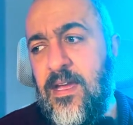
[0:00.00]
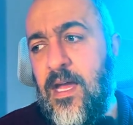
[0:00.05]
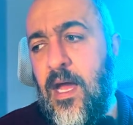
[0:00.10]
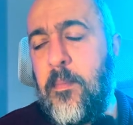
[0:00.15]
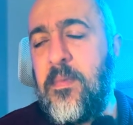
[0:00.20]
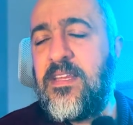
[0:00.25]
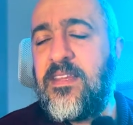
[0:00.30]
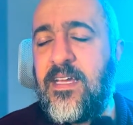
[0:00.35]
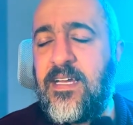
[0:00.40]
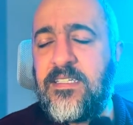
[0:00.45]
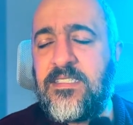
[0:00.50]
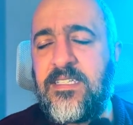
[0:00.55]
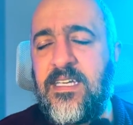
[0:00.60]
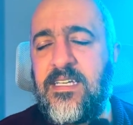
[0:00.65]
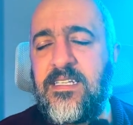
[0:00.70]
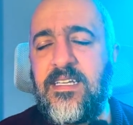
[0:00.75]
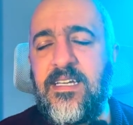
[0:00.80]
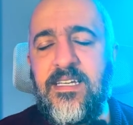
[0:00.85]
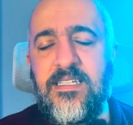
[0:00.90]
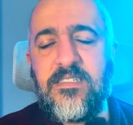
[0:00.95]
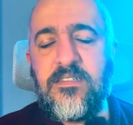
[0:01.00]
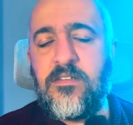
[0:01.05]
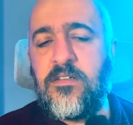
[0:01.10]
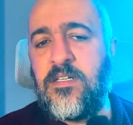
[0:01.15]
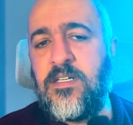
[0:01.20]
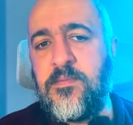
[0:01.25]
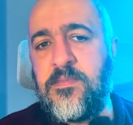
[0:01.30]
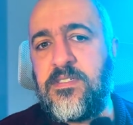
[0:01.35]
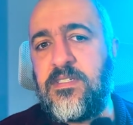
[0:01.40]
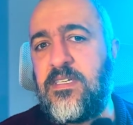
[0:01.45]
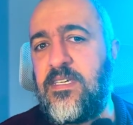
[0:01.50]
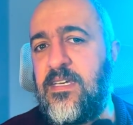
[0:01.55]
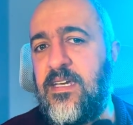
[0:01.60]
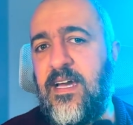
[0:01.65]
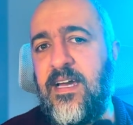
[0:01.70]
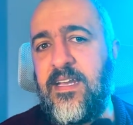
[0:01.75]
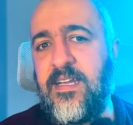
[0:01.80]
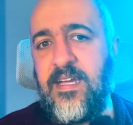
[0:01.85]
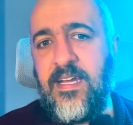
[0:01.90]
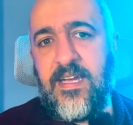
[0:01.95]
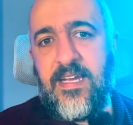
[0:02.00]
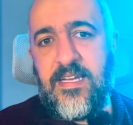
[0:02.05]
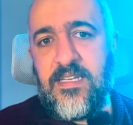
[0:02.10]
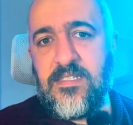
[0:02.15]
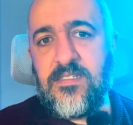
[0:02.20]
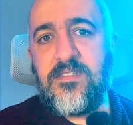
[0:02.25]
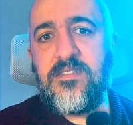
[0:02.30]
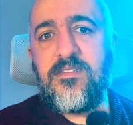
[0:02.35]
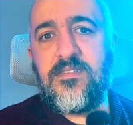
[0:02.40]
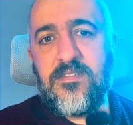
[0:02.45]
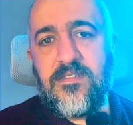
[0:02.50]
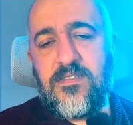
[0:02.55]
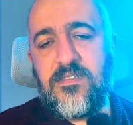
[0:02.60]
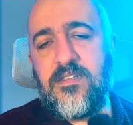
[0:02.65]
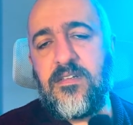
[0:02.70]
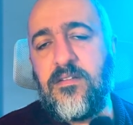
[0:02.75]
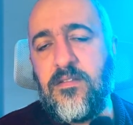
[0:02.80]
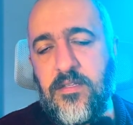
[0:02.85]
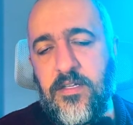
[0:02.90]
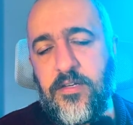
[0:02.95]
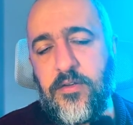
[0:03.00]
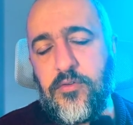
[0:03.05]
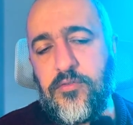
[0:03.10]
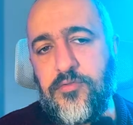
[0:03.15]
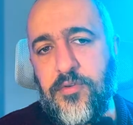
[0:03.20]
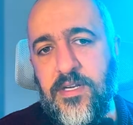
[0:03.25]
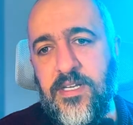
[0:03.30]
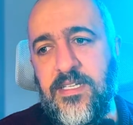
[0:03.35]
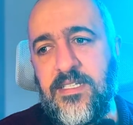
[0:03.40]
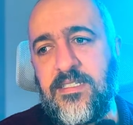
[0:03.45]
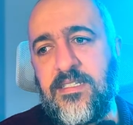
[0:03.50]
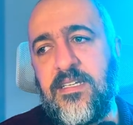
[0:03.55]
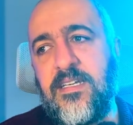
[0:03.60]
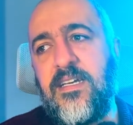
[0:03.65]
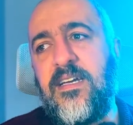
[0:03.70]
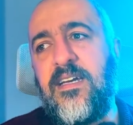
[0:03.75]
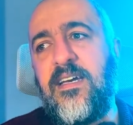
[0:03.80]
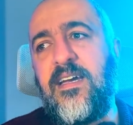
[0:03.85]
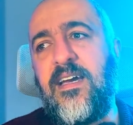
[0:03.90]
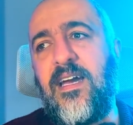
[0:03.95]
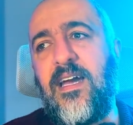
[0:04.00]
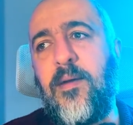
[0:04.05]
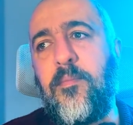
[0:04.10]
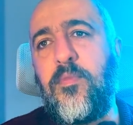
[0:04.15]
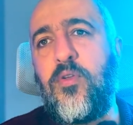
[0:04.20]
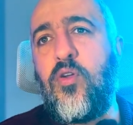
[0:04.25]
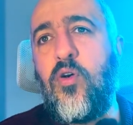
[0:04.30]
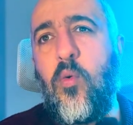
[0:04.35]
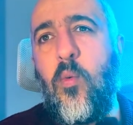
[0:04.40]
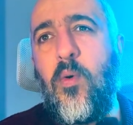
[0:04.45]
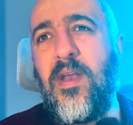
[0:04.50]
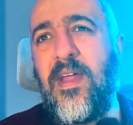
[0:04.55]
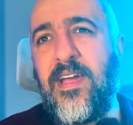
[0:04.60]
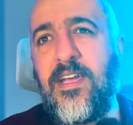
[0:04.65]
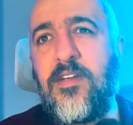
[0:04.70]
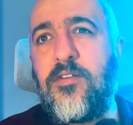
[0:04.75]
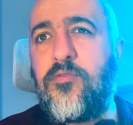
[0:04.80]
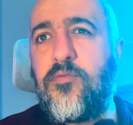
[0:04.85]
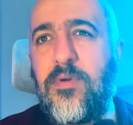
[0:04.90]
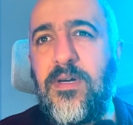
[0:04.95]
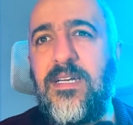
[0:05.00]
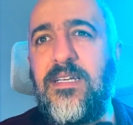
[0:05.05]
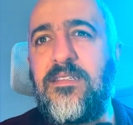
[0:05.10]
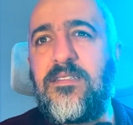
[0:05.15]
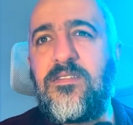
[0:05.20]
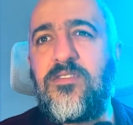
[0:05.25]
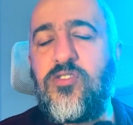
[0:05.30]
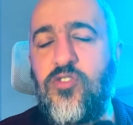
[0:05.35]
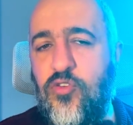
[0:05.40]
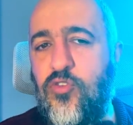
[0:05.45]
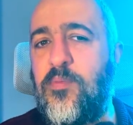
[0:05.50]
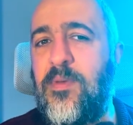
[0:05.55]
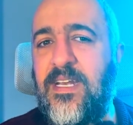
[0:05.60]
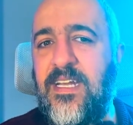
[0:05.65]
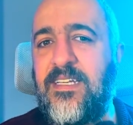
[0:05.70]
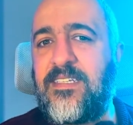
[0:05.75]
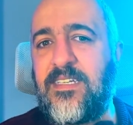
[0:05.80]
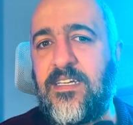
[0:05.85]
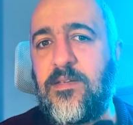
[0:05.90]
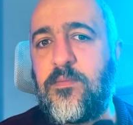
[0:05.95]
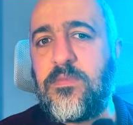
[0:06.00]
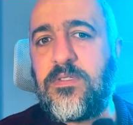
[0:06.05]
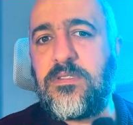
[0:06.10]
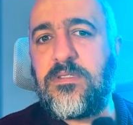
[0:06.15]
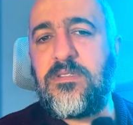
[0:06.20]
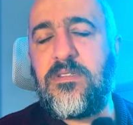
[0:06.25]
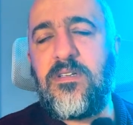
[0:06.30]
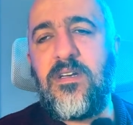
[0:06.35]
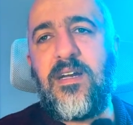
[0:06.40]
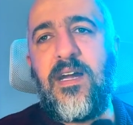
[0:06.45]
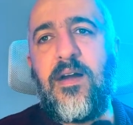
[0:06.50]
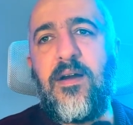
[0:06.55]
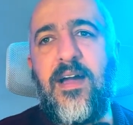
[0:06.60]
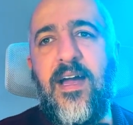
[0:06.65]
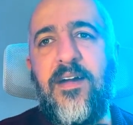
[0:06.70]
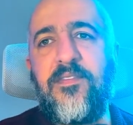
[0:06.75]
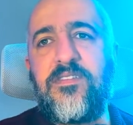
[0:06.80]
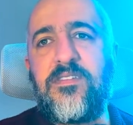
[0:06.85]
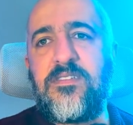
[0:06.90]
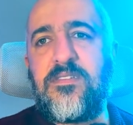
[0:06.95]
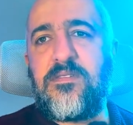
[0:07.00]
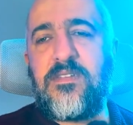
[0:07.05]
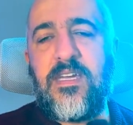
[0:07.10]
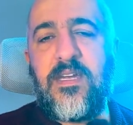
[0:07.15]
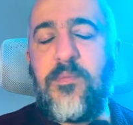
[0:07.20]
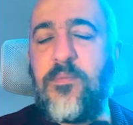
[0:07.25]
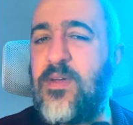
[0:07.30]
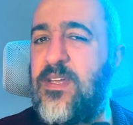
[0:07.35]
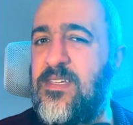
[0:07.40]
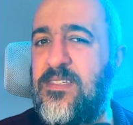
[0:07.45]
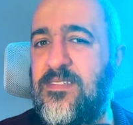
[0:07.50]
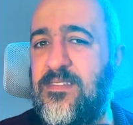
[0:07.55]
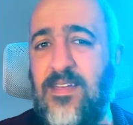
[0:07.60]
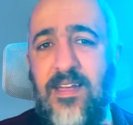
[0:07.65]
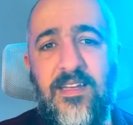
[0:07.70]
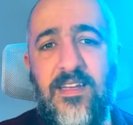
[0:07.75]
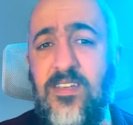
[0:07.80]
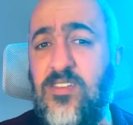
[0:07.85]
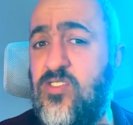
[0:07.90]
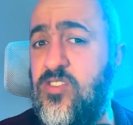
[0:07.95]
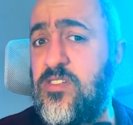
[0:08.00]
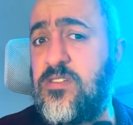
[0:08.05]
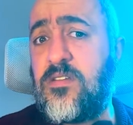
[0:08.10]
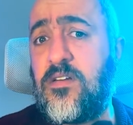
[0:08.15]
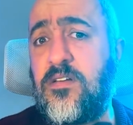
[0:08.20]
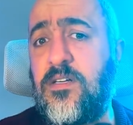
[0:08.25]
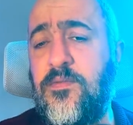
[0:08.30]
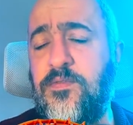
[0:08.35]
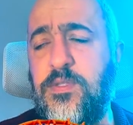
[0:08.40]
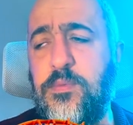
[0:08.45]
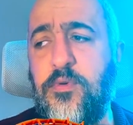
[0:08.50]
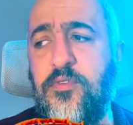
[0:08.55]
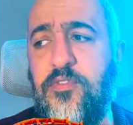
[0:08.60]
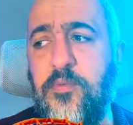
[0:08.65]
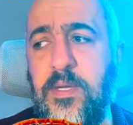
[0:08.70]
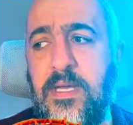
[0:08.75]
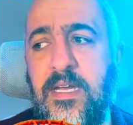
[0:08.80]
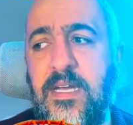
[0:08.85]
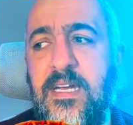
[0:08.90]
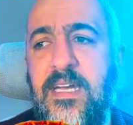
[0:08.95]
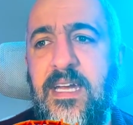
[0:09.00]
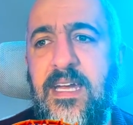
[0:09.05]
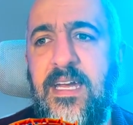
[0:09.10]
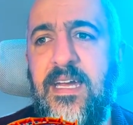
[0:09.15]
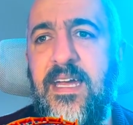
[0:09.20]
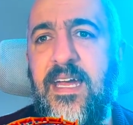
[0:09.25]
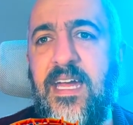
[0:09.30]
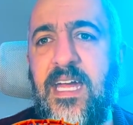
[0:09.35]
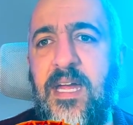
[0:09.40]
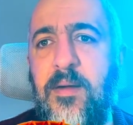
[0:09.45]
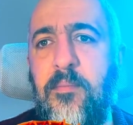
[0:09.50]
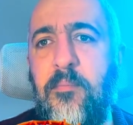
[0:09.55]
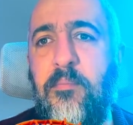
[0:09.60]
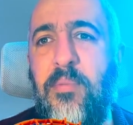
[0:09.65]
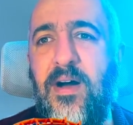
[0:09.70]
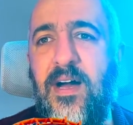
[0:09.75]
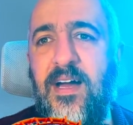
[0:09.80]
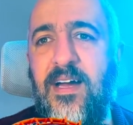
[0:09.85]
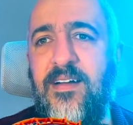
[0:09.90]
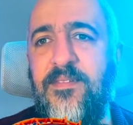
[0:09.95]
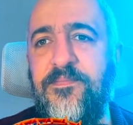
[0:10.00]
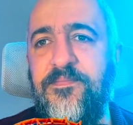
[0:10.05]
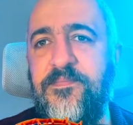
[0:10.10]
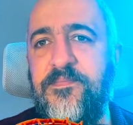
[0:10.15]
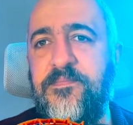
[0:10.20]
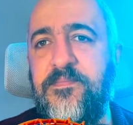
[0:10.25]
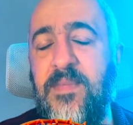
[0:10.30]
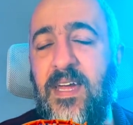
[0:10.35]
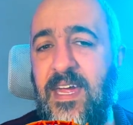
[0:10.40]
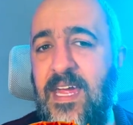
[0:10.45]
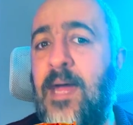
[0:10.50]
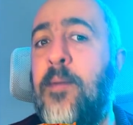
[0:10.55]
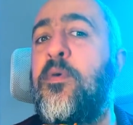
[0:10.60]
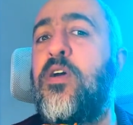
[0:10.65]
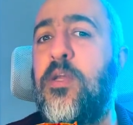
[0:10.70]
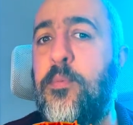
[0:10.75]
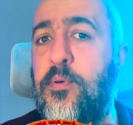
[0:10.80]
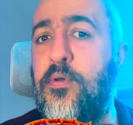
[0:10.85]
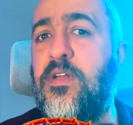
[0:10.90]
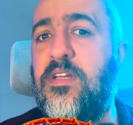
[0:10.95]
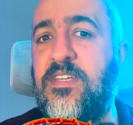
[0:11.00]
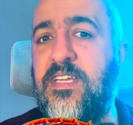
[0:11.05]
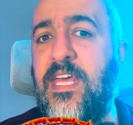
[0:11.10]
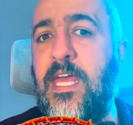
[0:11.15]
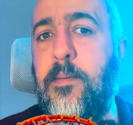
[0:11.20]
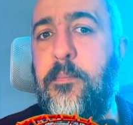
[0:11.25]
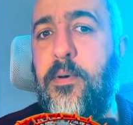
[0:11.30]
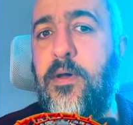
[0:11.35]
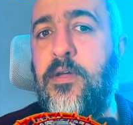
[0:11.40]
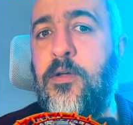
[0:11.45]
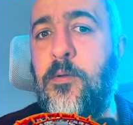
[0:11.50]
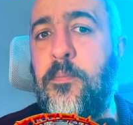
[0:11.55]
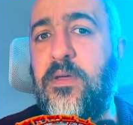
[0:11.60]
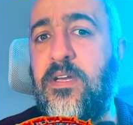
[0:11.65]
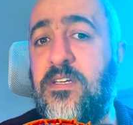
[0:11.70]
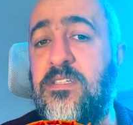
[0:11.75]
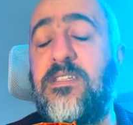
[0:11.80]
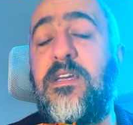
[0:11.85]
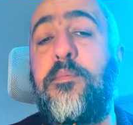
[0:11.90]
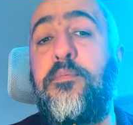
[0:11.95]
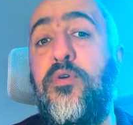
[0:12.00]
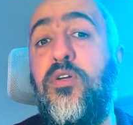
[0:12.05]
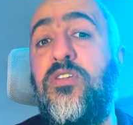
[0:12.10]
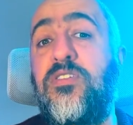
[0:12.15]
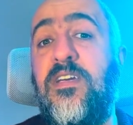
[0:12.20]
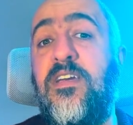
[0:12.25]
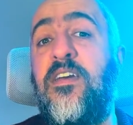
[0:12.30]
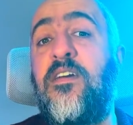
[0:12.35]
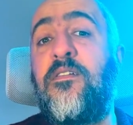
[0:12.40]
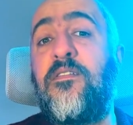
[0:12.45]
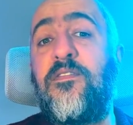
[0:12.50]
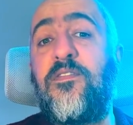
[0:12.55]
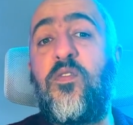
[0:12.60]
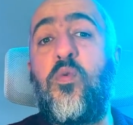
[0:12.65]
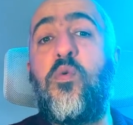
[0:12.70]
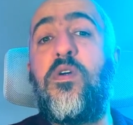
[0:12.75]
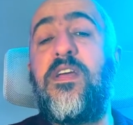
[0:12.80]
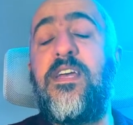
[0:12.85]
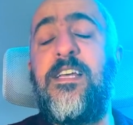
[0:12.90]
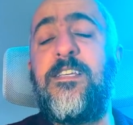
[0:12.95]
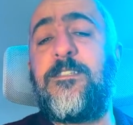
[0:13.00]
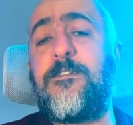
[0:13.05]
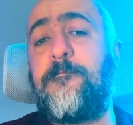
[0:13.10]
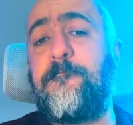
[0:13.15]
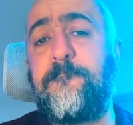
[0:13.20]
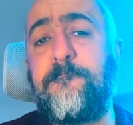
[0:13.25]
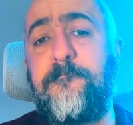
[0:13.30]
I mean, that said, it's an RMC and it is still a good ride. Not one I can ride too many times, I have to say, because it is just uncomfortable for me. But I am going to put it in the keep pile because I appreciate it for what it is.